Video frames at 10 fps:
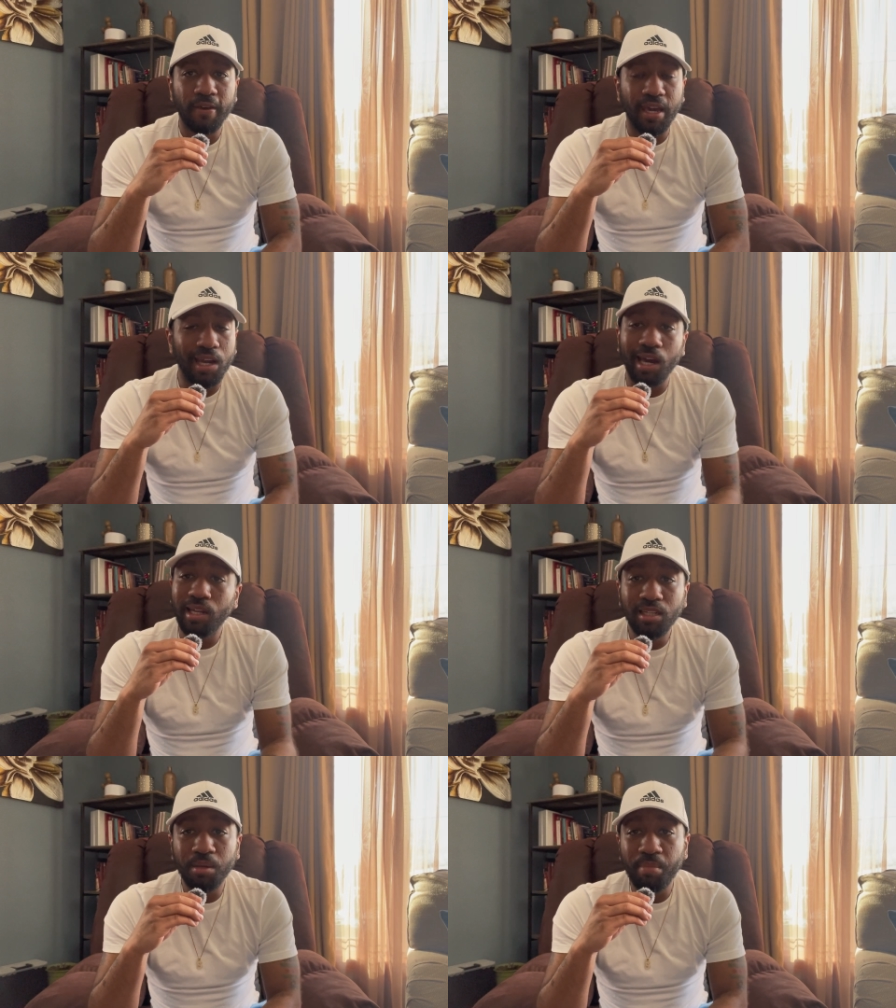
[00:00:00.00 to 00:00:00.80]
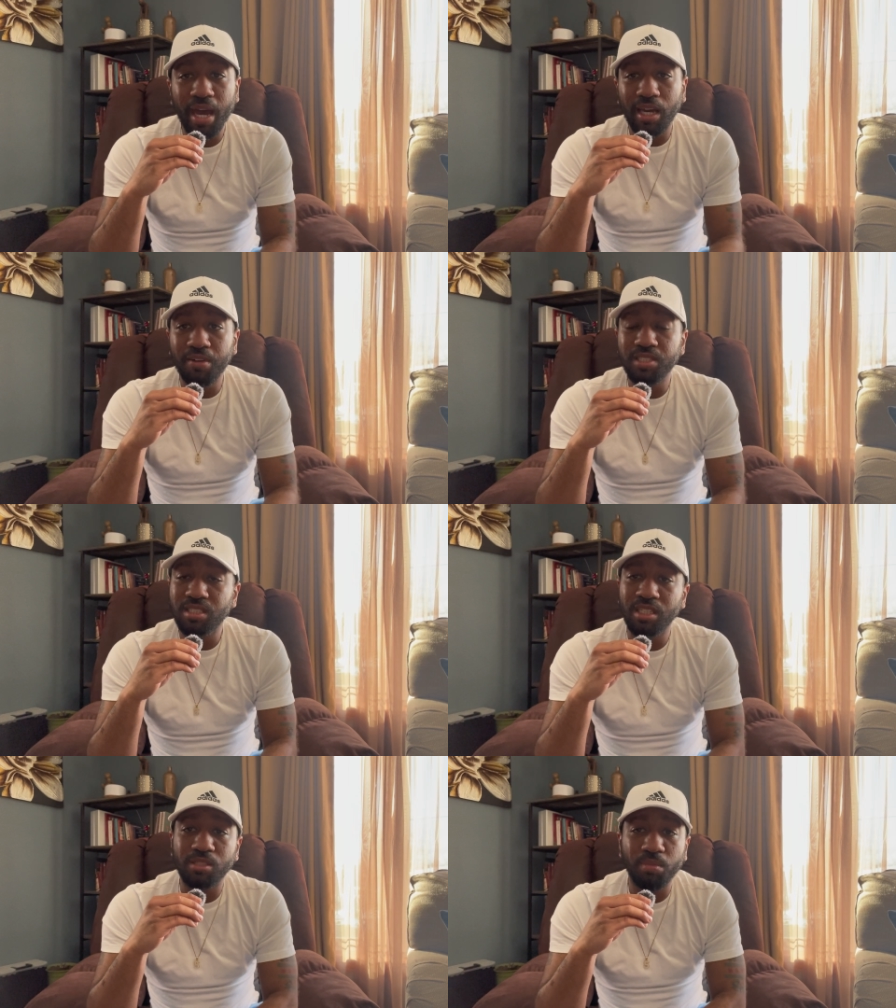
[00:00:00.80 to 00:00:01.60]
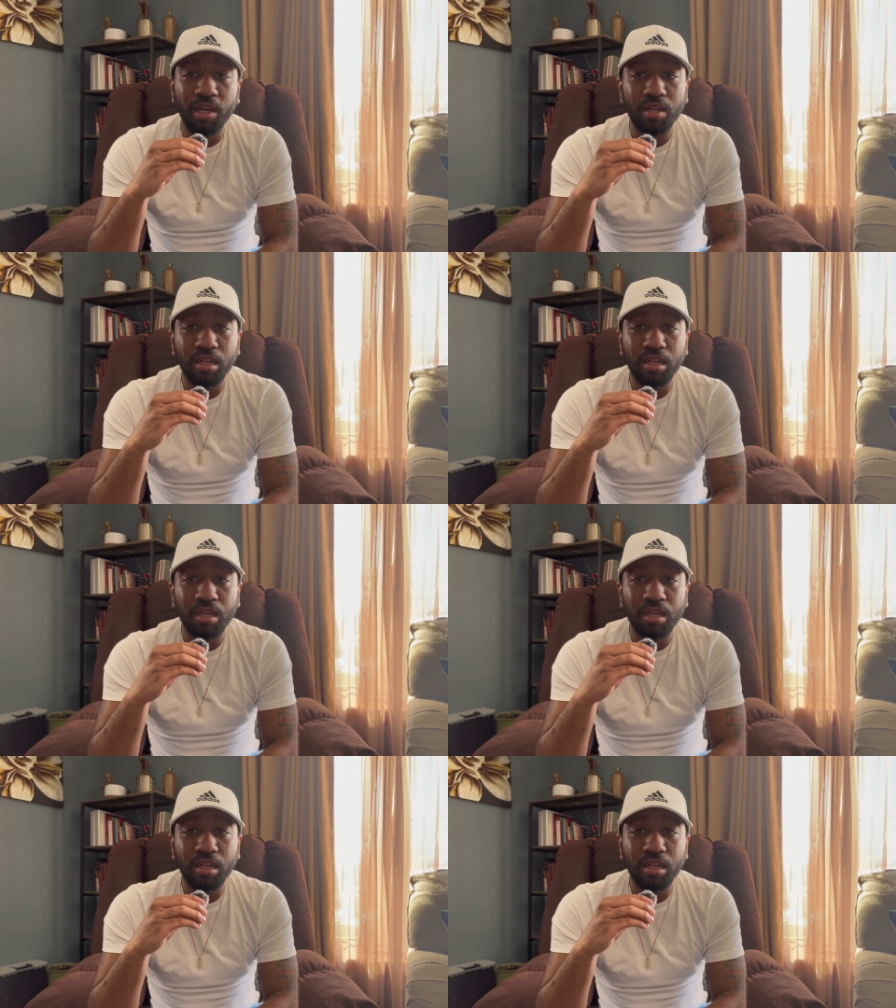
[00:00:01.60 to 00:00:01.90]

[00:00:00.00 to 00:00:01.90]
And I ain't looked back ever since, man.